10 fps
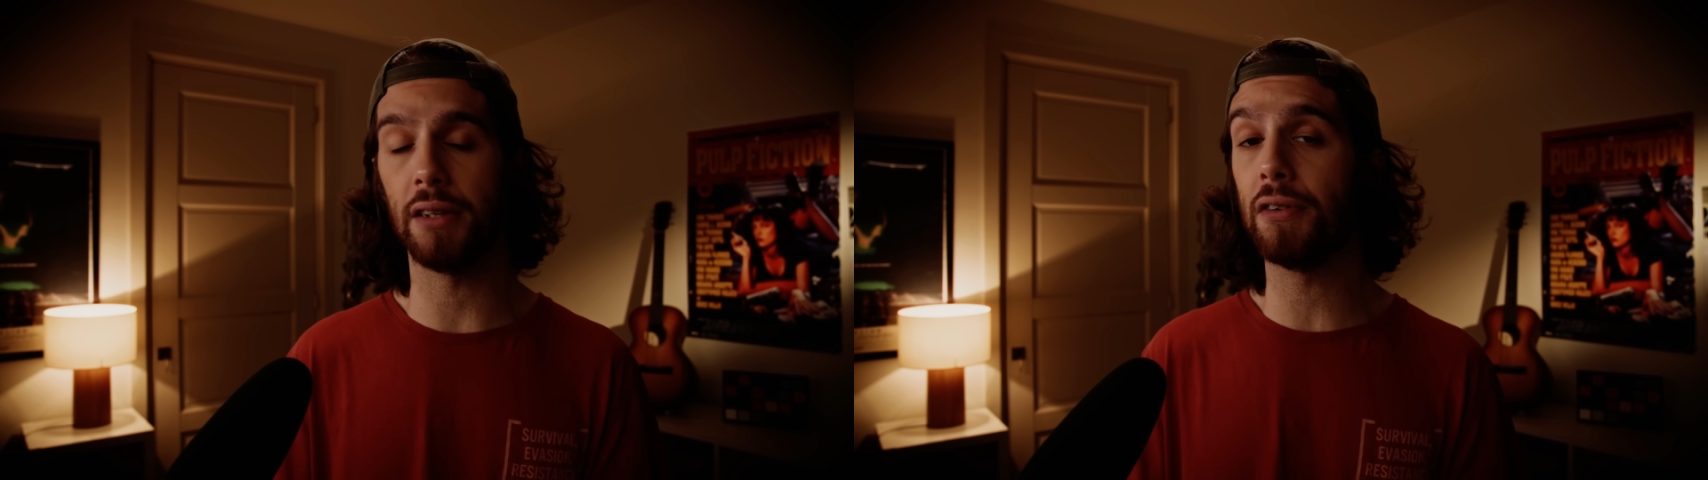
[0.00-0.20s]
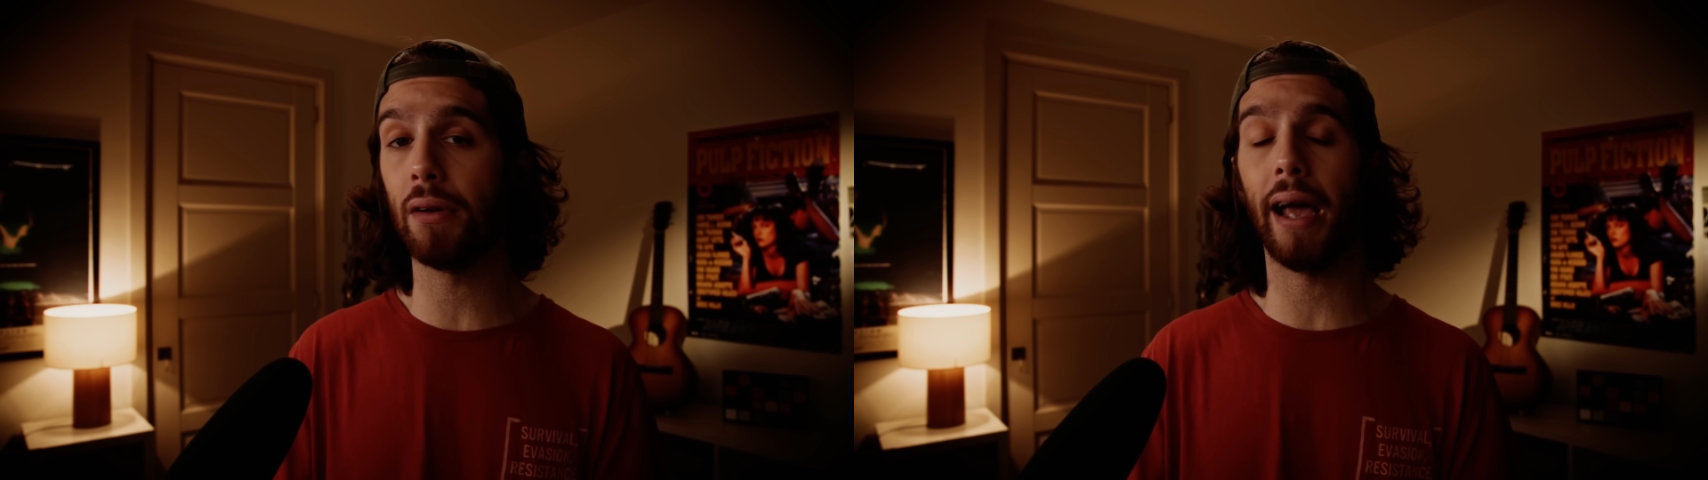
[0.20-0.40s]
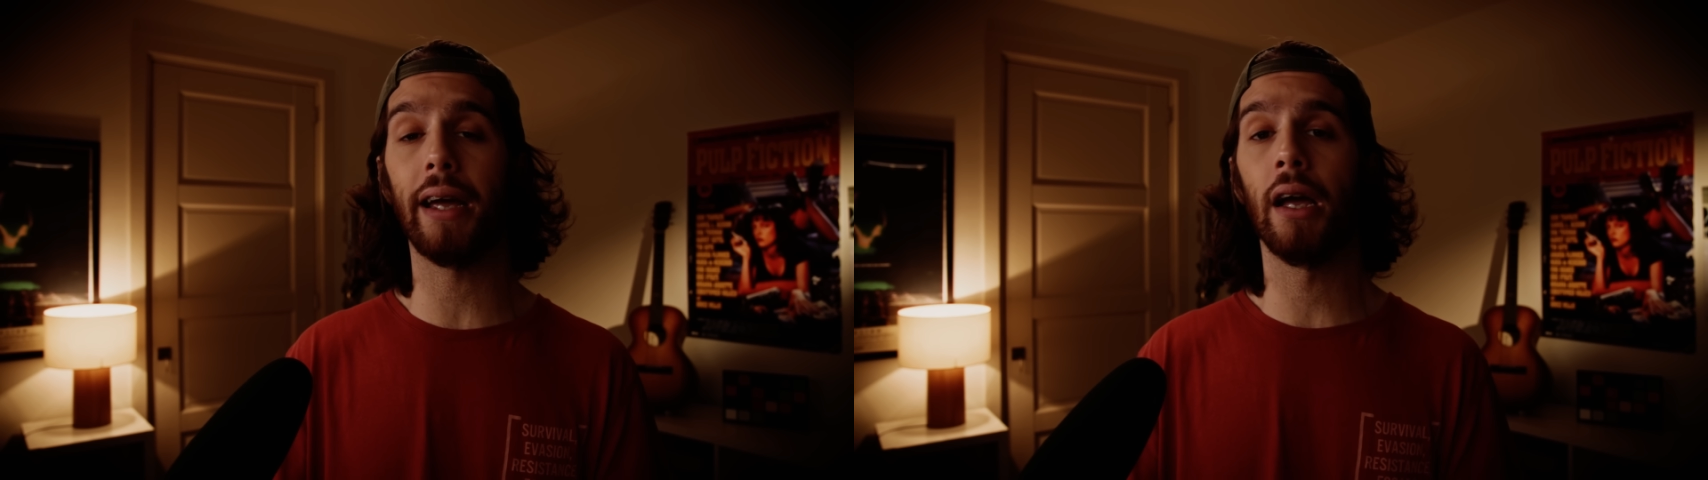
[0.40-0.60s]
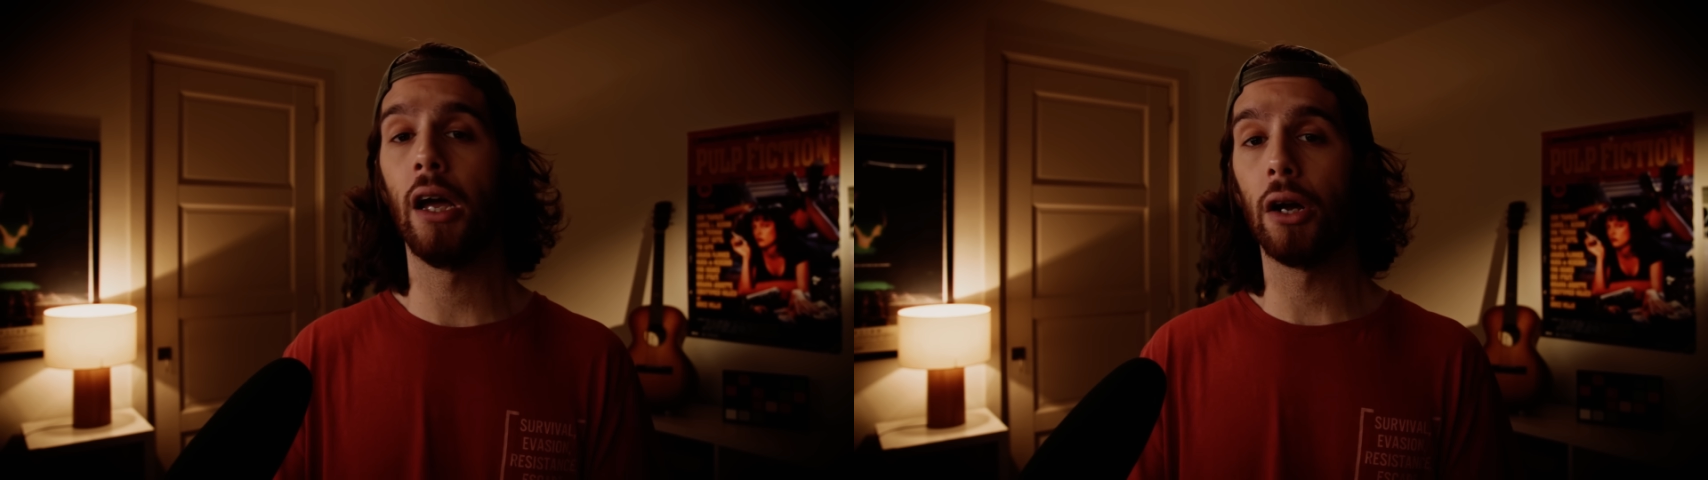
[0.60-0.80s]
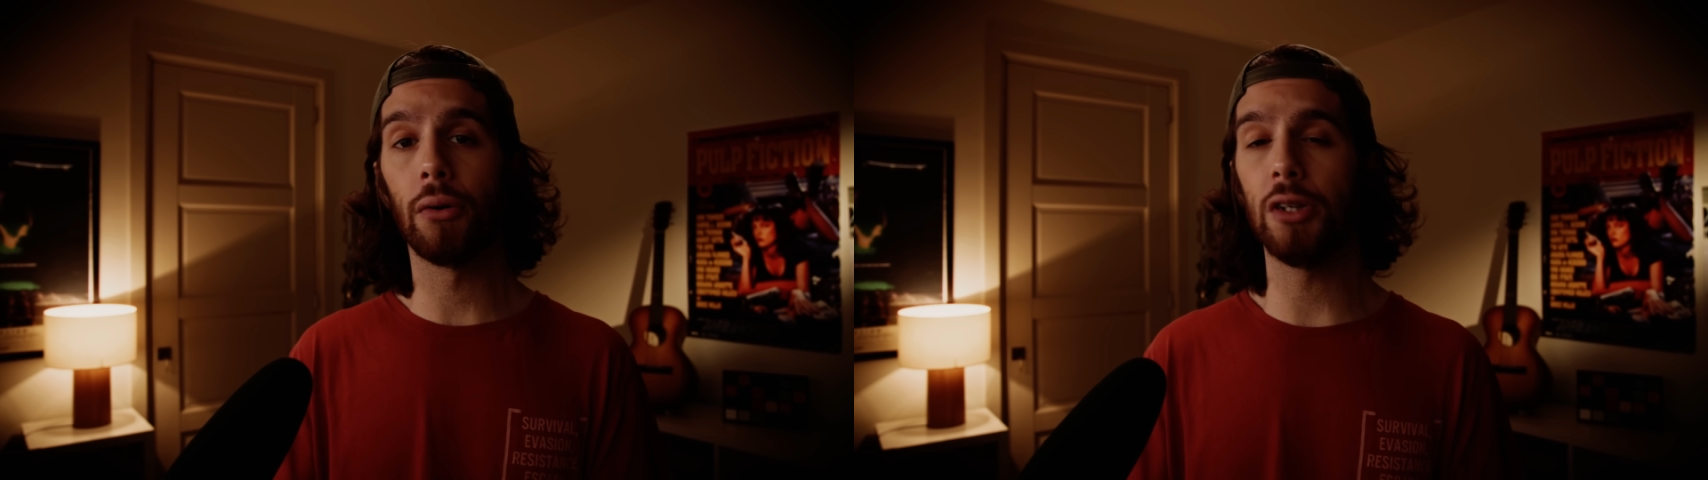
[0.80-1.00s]
If you like
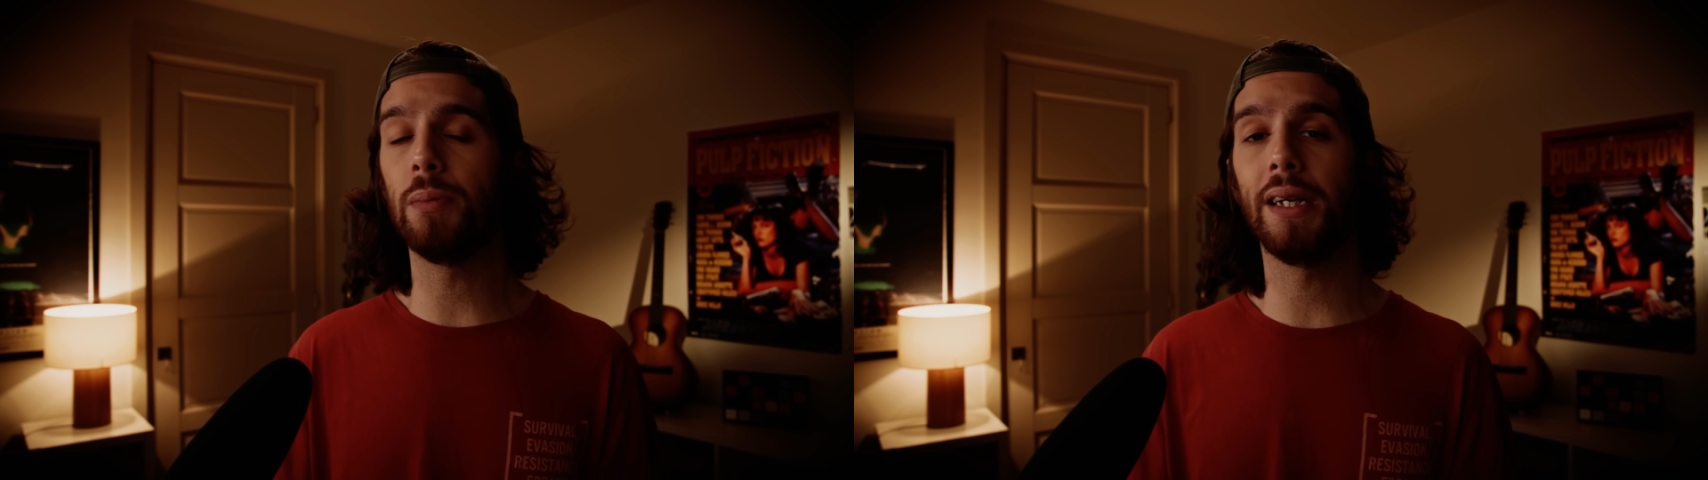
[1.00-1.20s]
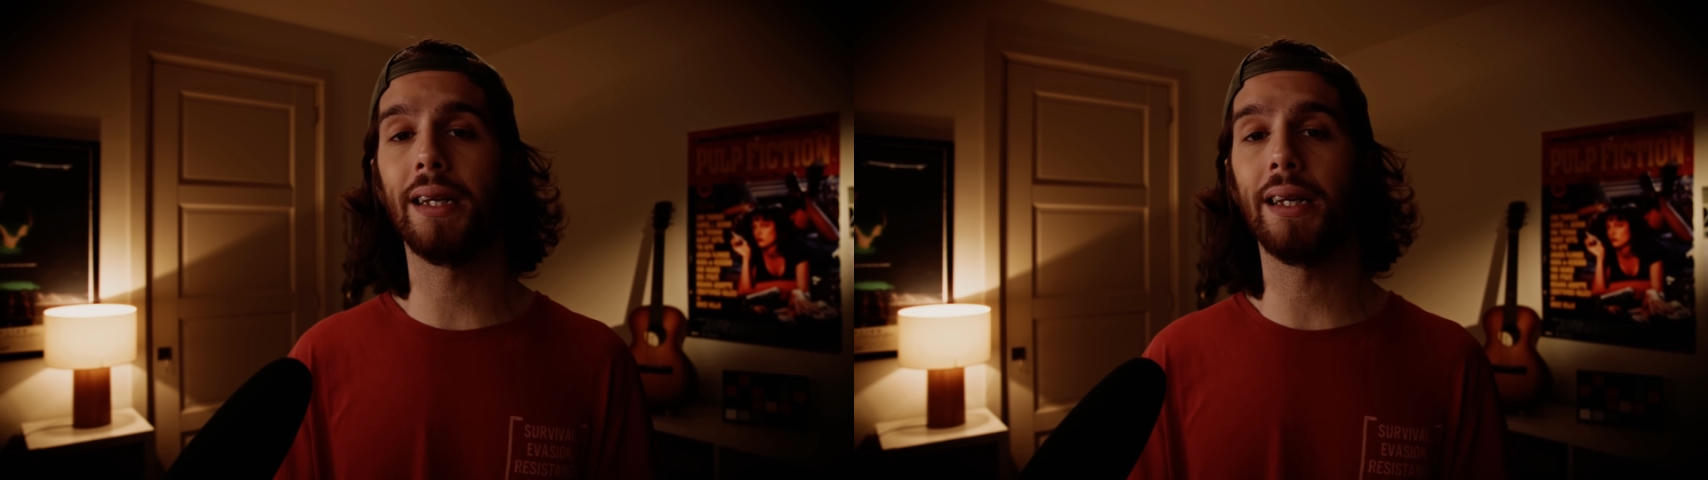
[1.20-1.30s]
crispy,